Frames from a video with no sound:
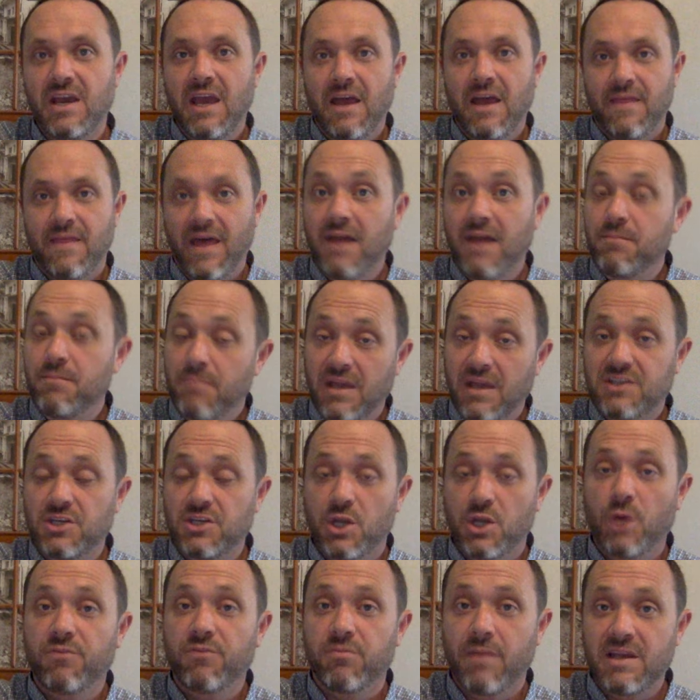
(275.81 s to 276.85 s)
That makes a
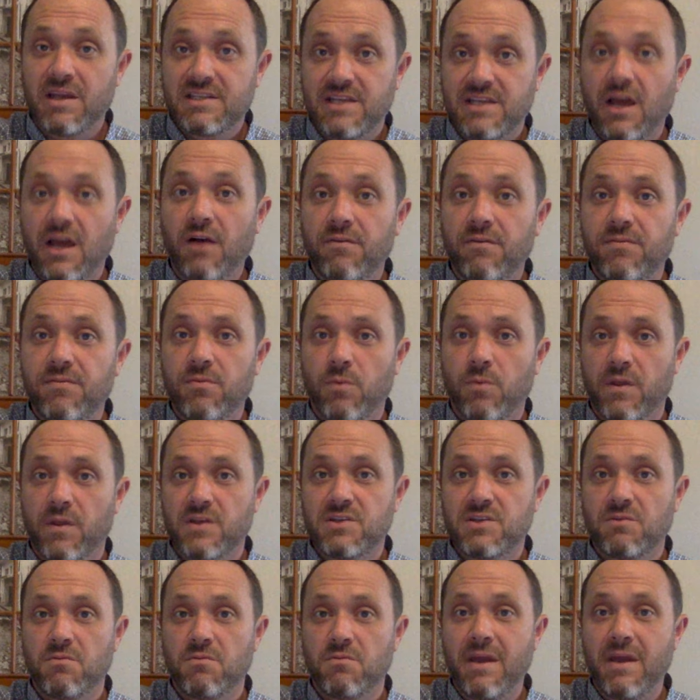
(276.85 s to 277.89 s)
note for myself whether
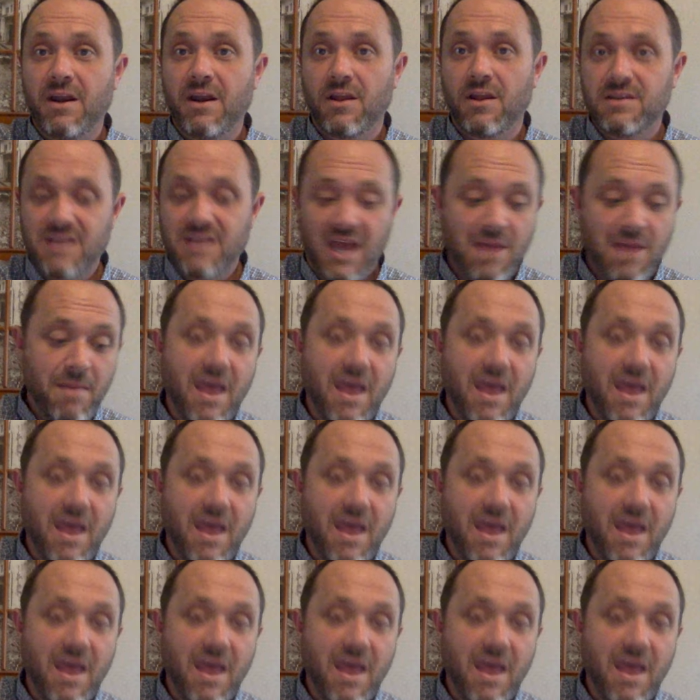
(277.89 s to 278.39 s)
someone made it on time,